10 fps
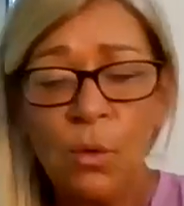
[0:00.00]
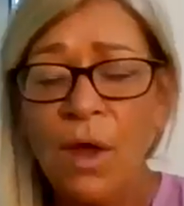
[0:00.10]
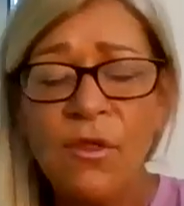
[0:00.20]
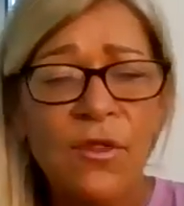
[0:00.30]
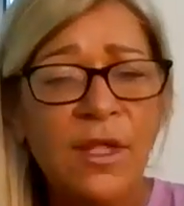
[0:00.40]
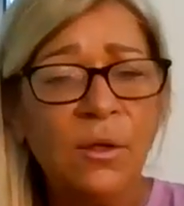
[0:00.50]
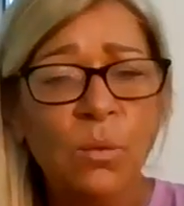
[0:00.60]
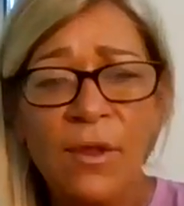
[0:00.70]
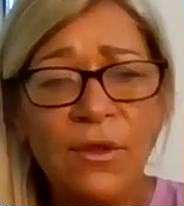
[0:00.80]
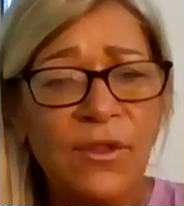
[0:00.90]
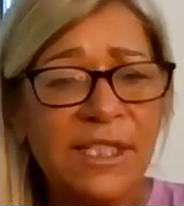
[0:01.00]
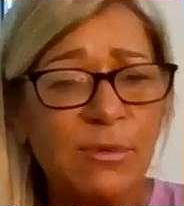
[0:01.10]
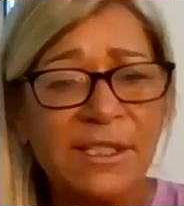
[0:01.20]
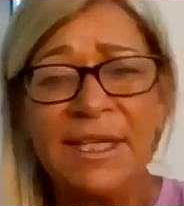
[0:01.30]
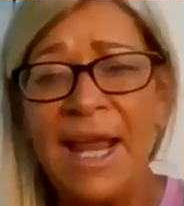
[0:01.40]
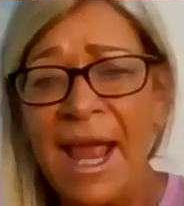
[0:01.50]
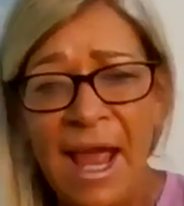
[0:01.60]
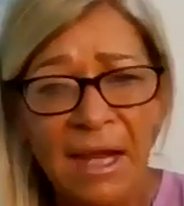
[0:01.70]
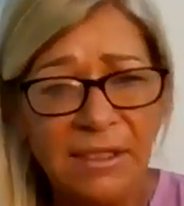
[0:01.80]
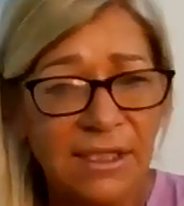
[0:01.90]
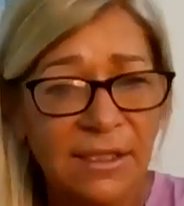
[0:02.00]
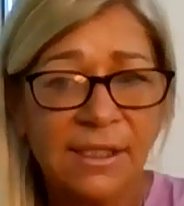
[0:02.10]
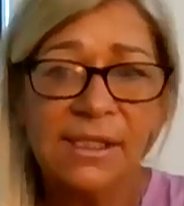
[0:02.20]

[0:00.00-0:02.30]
whether the whether this was an act,